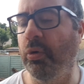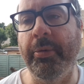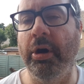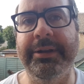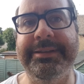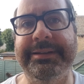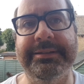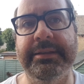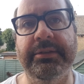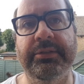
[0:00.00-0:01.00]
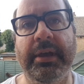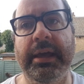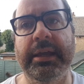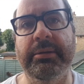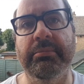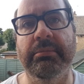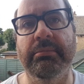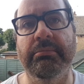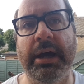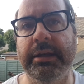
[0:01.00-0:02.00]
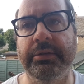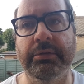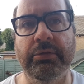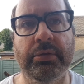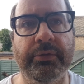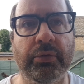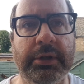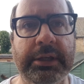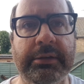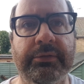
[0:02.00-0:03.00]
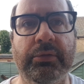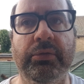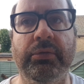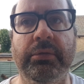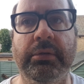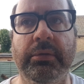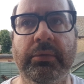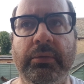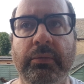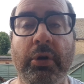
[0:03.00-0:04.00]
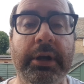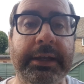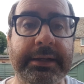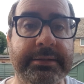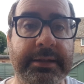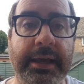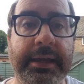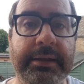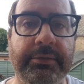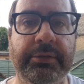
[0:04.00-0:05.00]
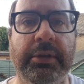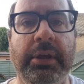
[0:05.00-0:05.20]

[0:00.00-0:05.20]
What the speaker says: politics are the same, money is the root of all evil, working slaves,